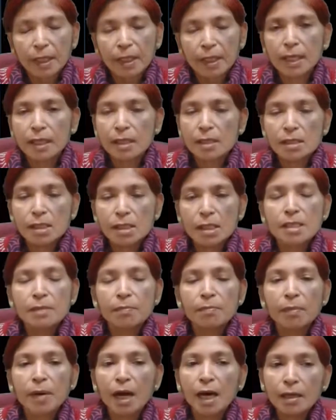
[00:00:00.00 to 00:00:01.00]
Next is
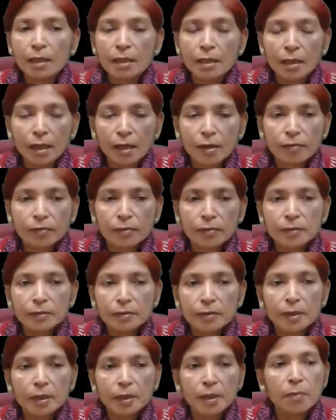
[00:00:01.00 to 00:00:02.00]
bar graph.
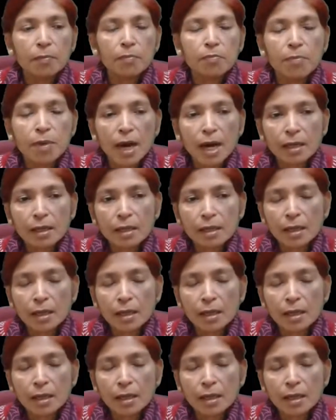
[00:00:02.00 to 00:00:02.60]
Bar